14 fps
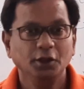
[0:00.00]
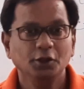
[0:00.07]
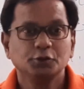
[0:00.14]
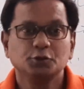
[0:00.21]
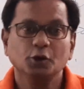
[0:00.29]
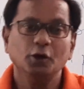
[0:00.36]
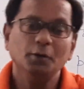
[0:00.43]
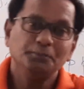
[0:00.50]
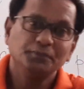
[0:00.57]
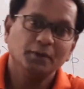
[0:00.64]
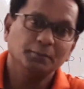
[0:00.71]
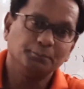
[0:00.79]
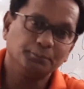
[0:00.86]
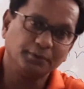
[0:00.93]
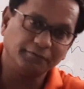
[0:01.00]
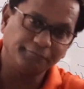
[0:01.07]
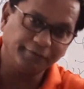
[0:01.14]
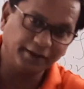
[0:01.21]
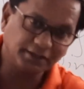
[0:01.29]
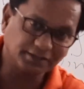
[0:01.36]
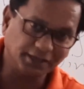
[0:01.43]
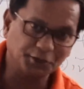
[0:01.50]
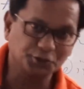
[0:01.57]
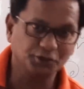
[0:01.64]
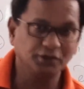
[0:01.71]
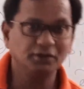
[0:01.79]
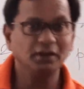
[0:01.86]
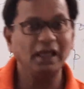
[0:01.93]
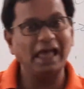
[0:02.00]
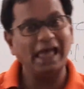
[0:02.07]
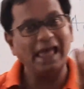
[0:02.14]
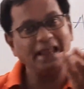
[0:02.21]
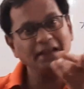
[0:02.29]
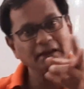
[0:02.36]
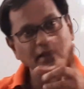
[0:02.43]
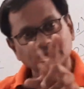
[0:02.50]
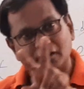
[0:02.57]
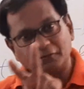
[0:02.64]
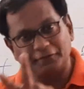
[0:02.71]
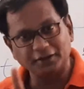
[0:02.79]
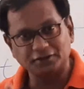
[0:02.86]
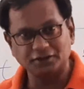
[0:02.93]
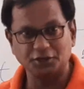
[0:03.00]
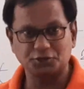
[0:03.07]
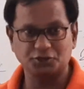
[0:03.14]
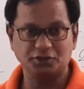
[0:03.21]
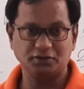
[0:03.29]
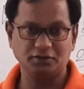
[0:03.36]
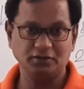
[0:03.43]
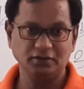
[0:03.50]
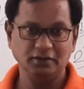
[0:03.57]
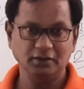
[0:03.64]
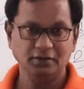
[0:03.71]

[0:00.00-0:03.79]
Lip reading: So prefixation and suffixation,